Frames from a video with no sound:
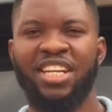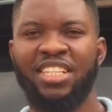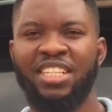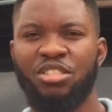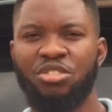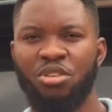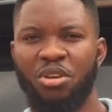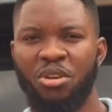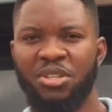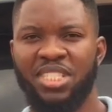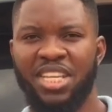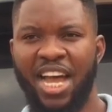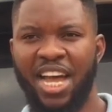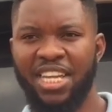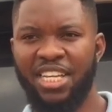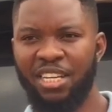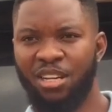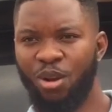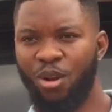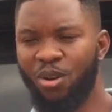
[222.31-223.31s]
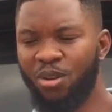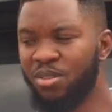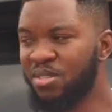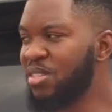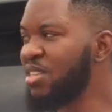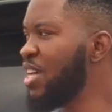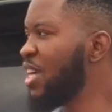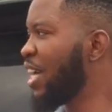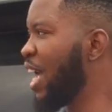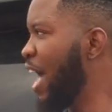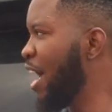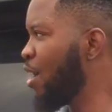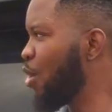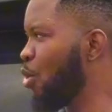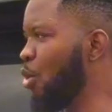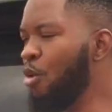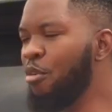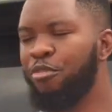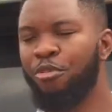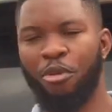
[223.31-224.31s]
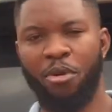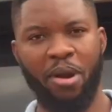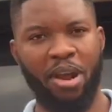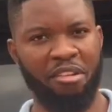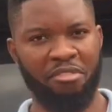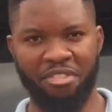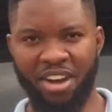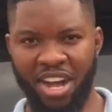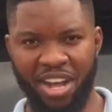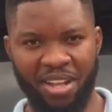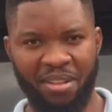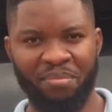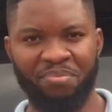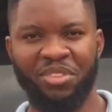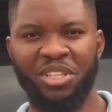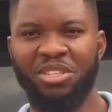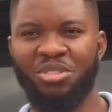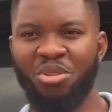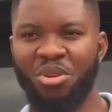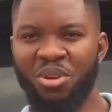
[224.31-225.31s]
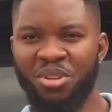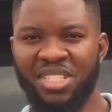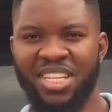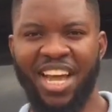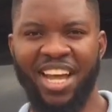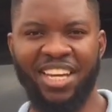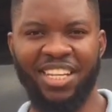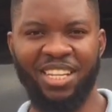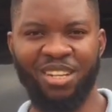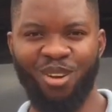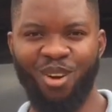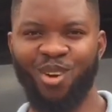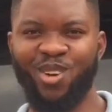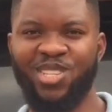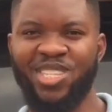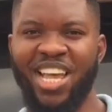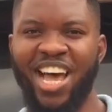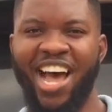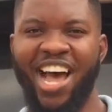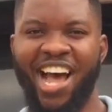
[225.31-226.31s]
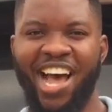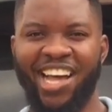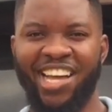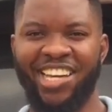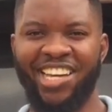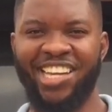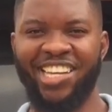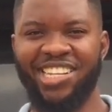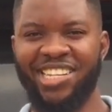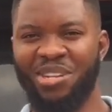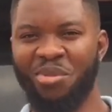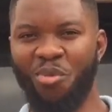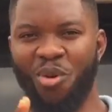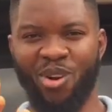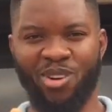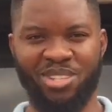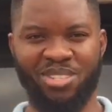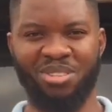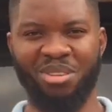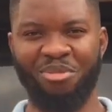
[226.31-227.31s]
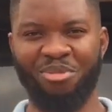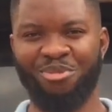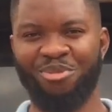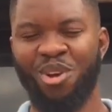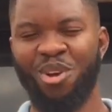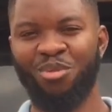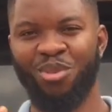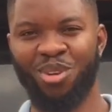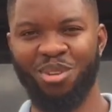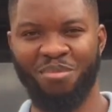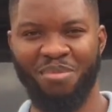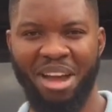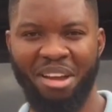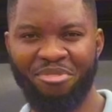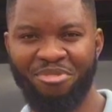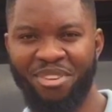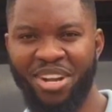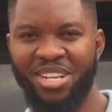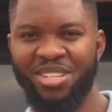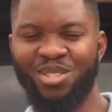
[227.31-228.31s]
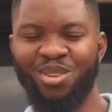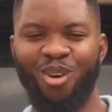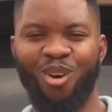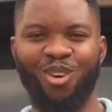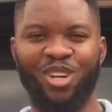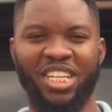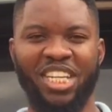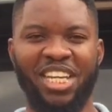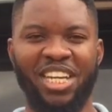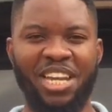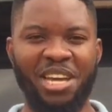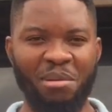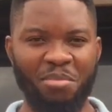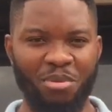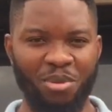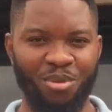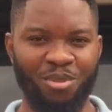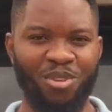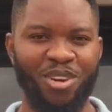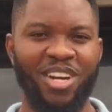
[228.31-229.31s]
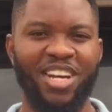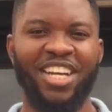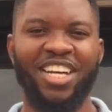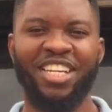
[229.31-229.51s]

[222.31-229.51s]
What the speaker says: The Toyota Hilux can go forever. The Toyota Hilux are, in the words of one of my friends, unkillable.